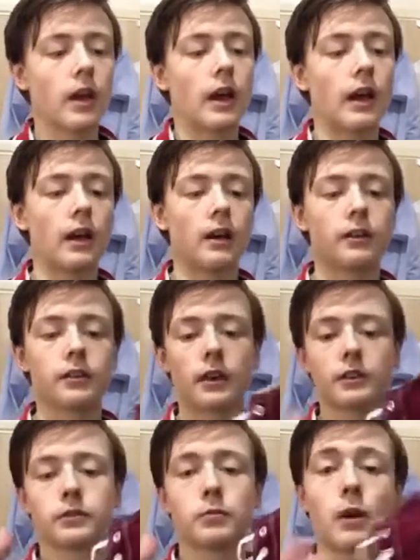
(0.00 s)
And
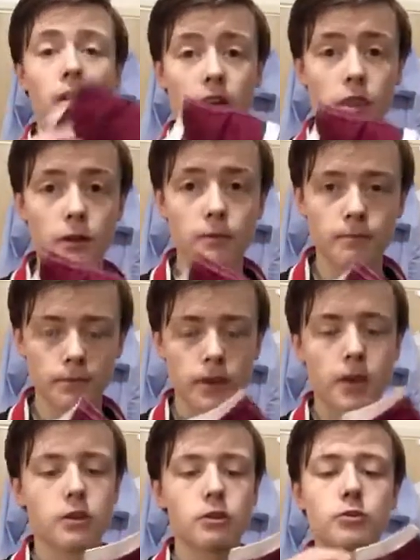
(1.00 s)
as for wearing them,
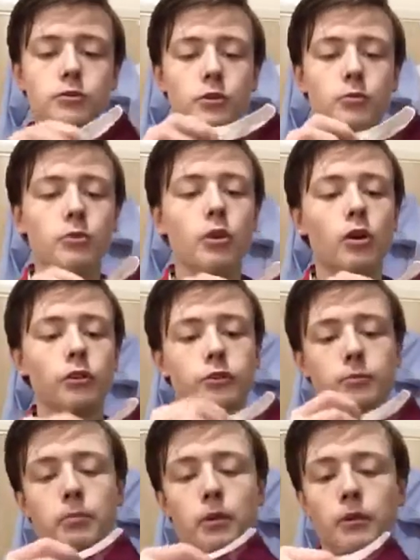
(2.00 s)
you do not
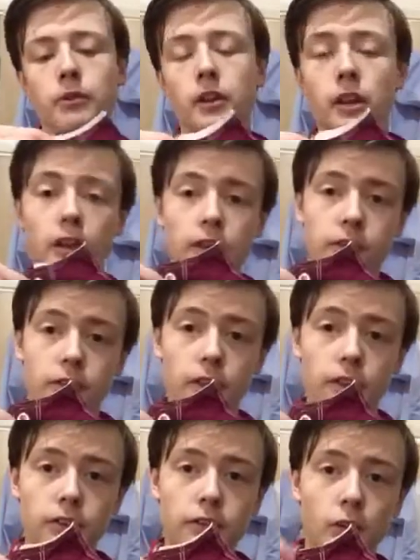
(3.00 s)
put the
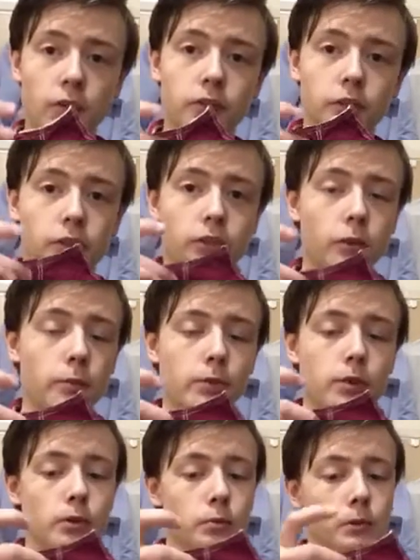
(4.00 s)
laces onto the top
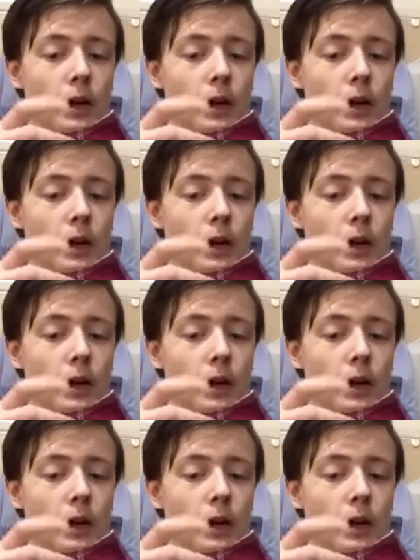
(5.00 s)
loop.